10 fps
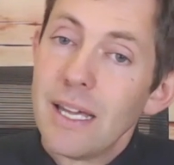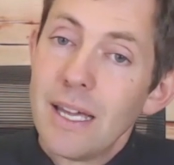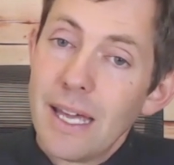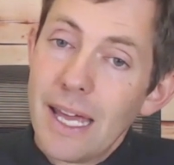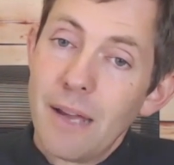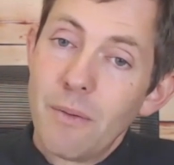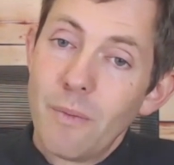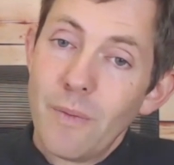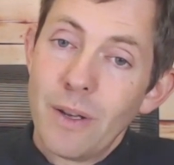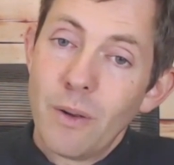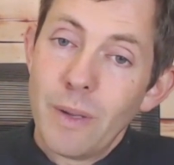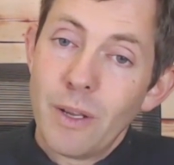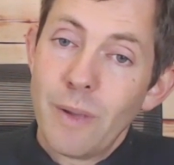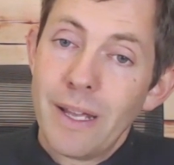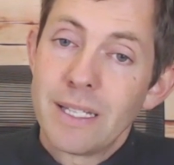And, we
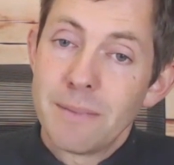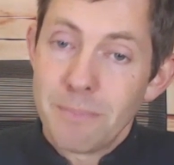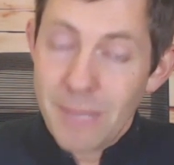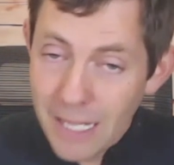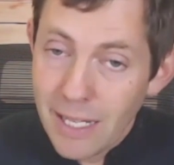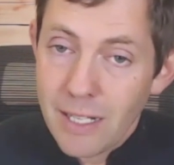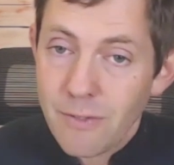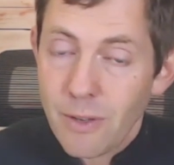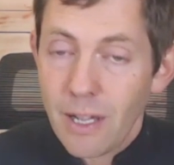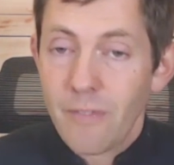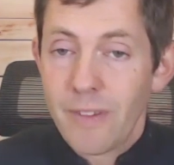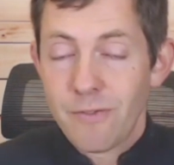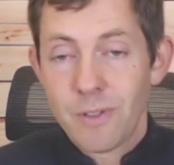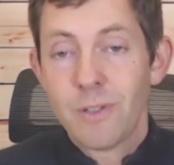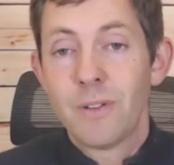create a demand for healthy
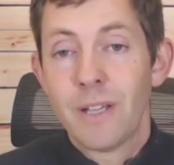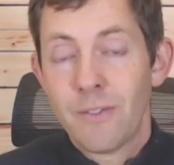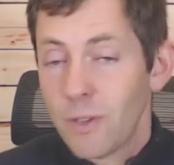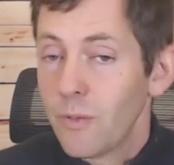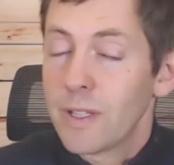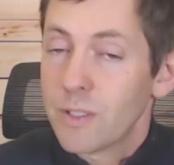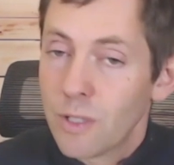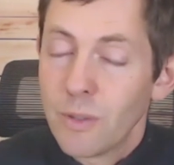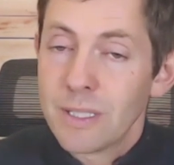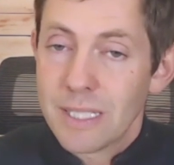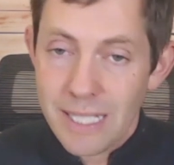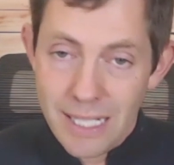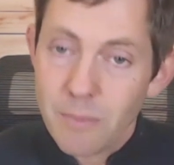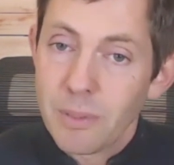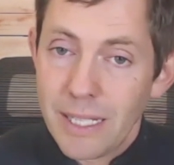food and food that's grown
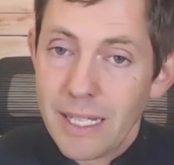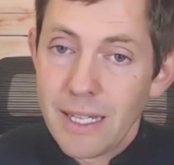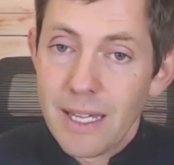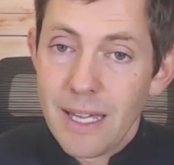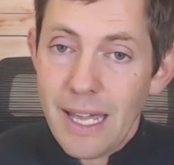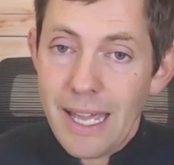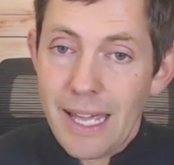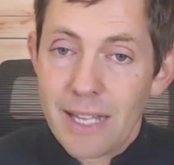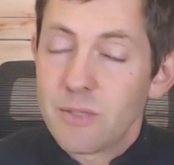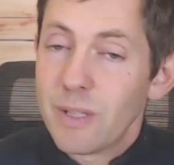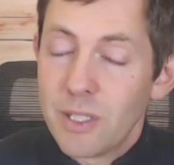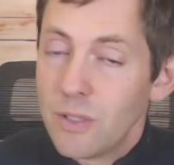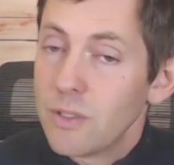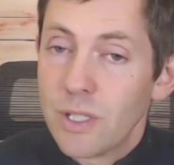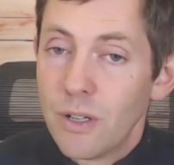sustainably. And as we
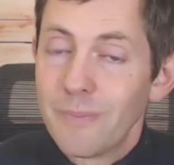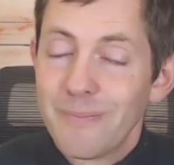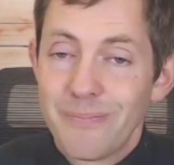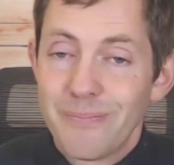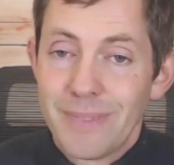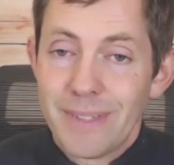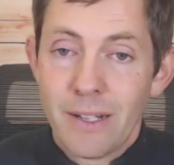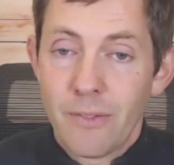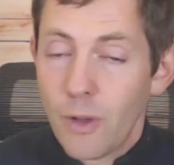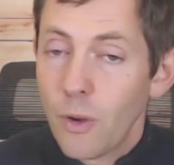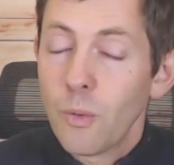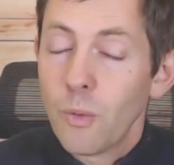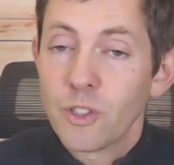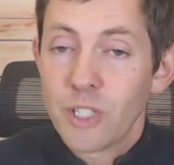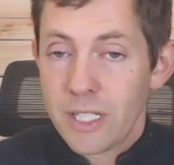do so, the whole
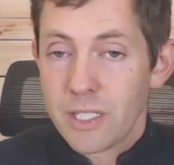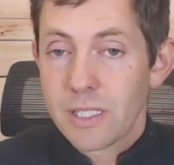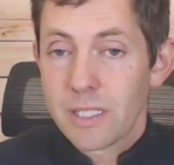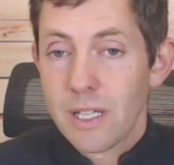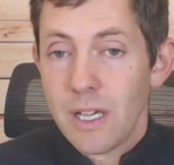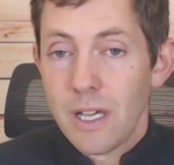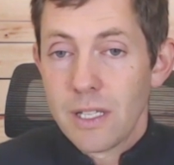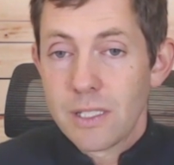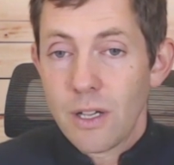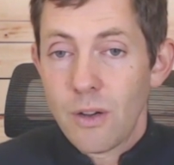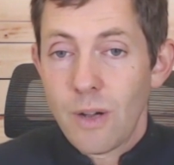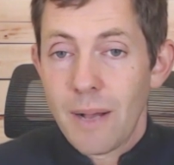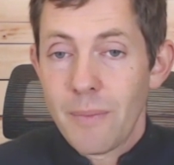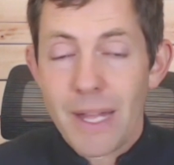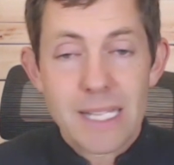world changes. So
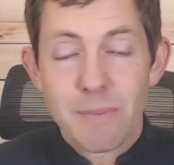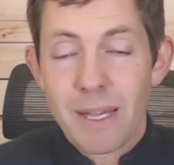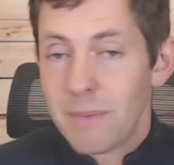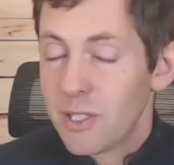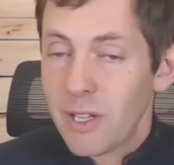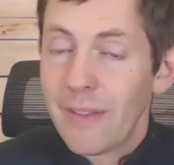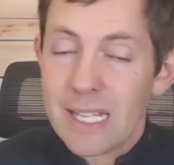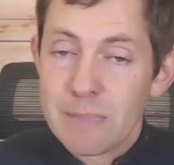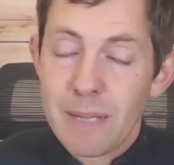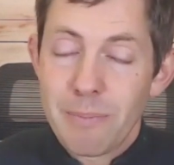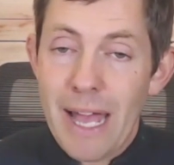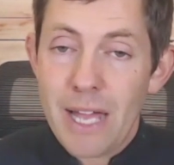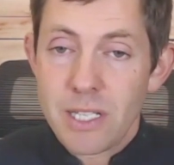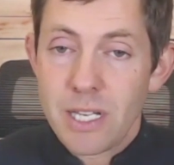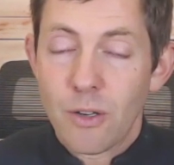that's my mission. That's my
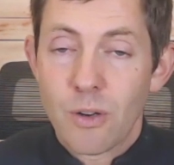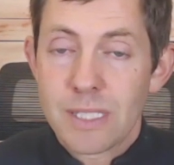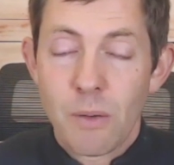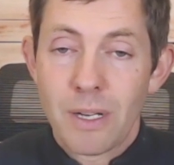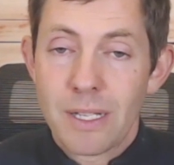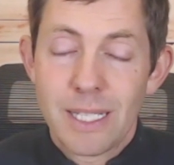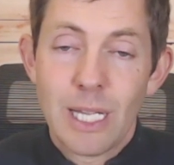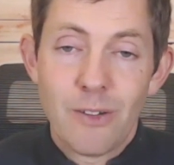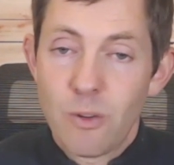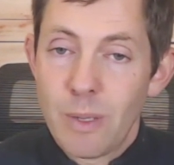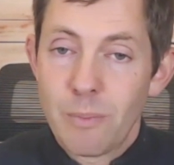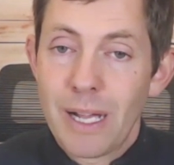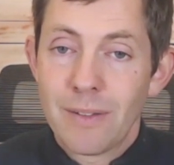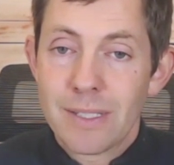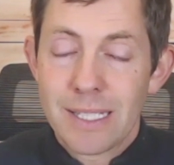passion. Of course, I want to see government
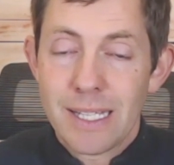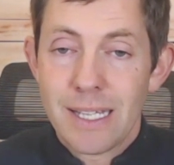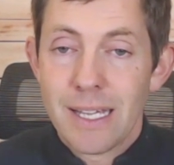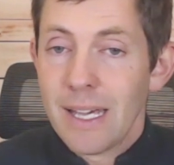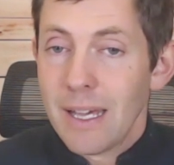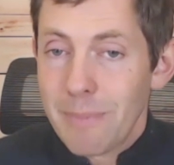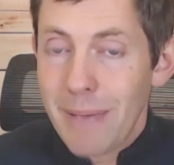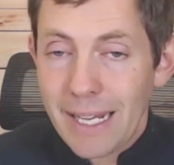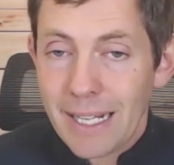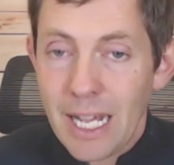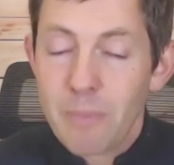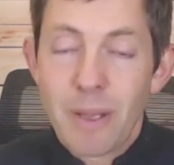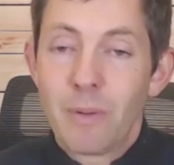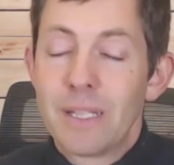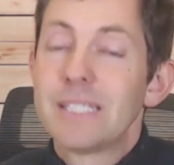policy back it up. I
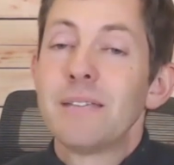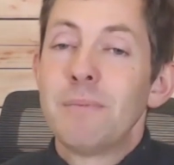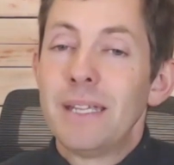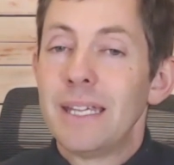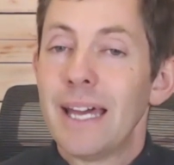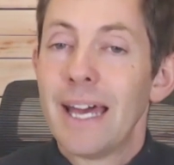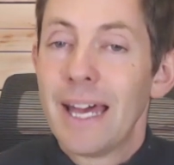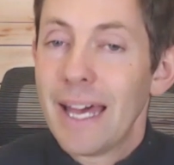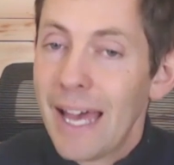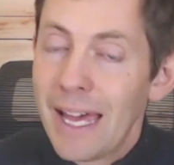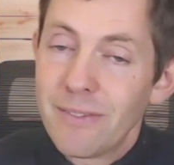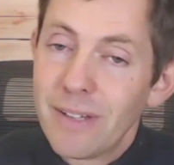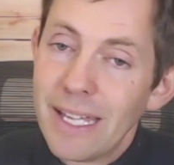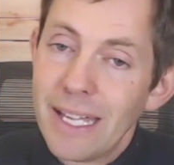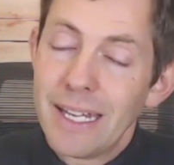want to see media
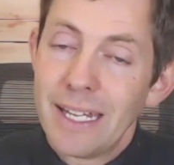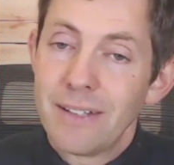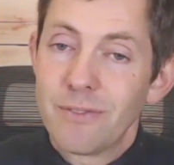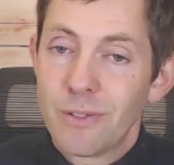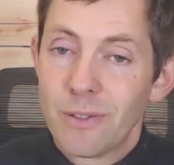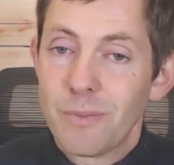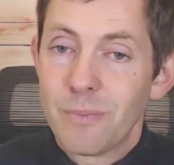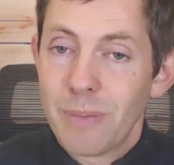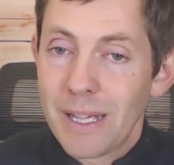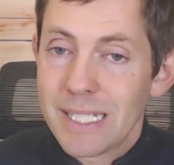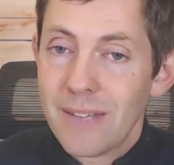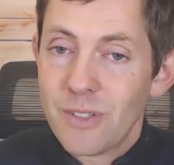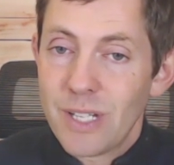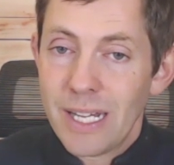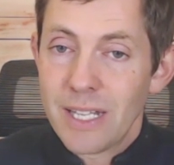advocating for positive
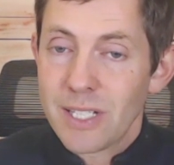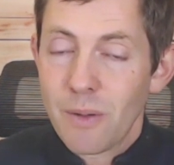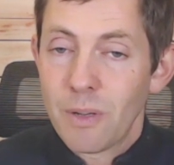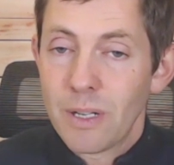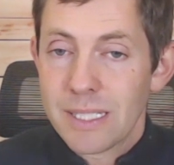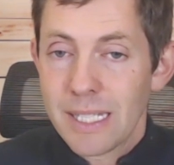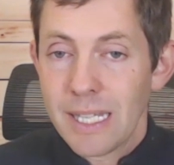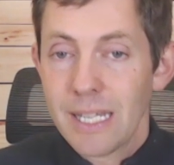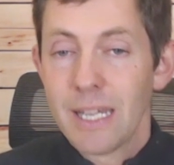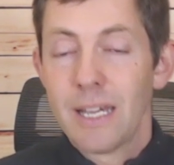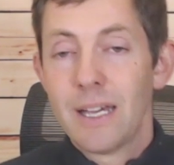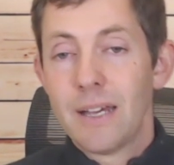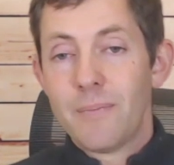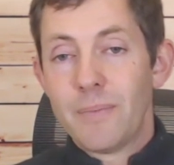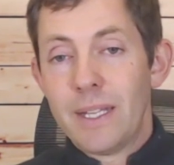change. I want to see,
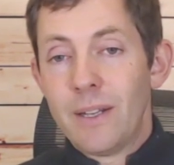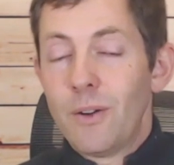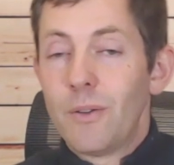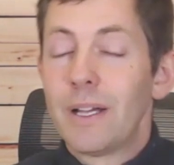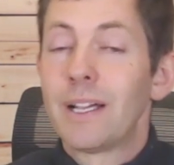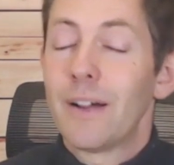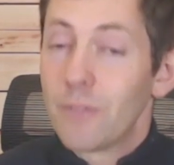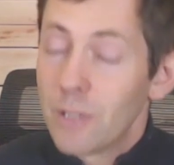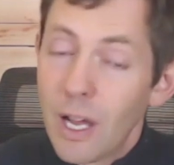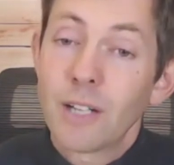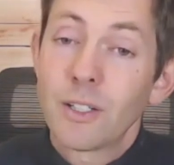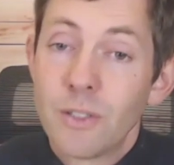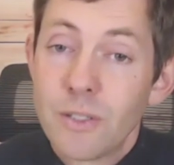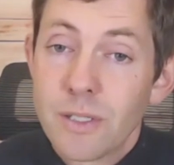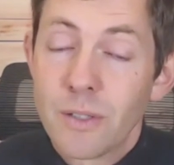
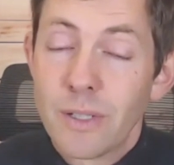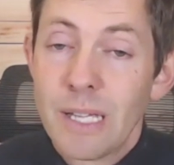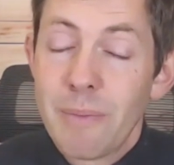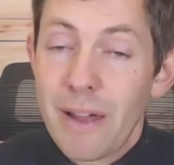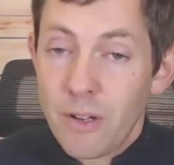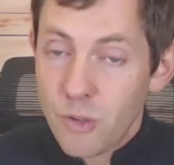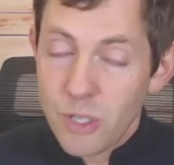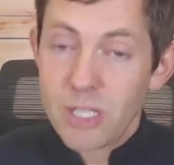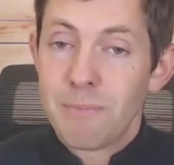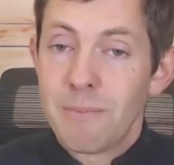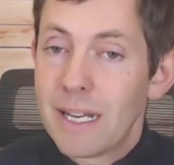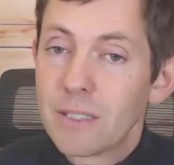doctors learning about nutrition in medical